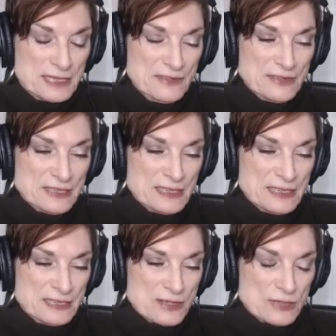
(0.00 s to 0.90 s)
Even
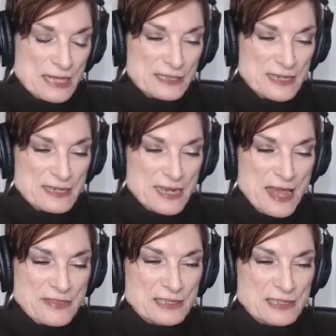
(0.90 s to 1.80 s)
like and I
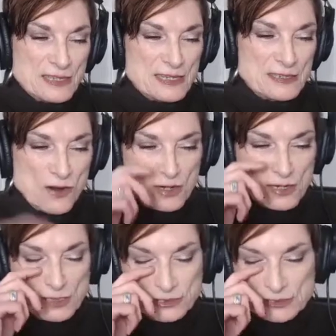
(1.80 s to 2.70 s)
think in our
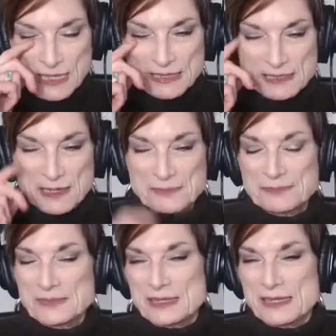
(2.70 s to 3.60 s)
culture, like in
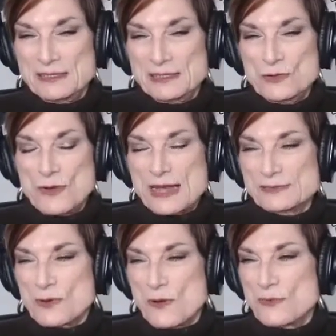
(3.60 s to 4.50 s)
the
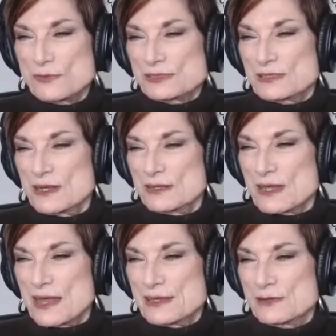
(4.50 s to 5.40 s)
U.S., what was it?
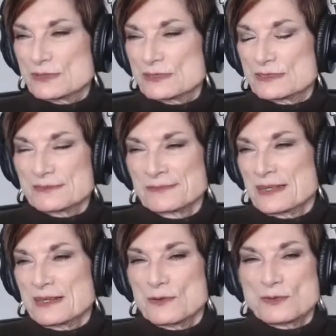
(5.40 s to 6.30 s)
I think was
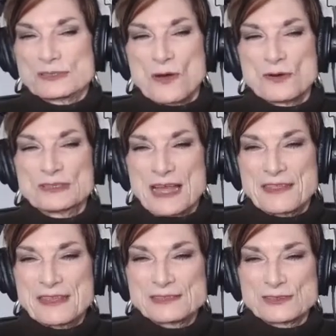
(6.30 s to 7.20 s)
it going
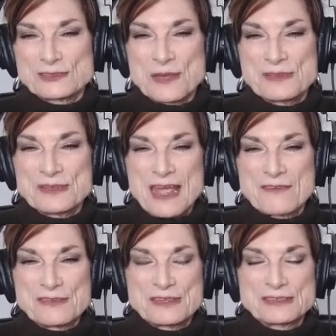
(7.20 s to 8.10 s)
like this or something, that
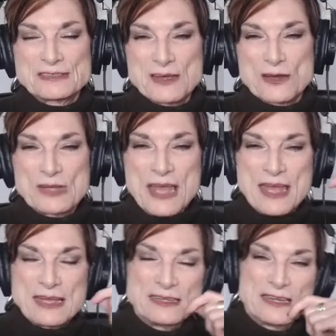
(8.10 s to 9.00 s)
everything is
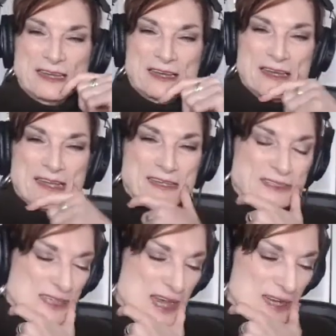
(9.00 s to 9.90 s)
okay is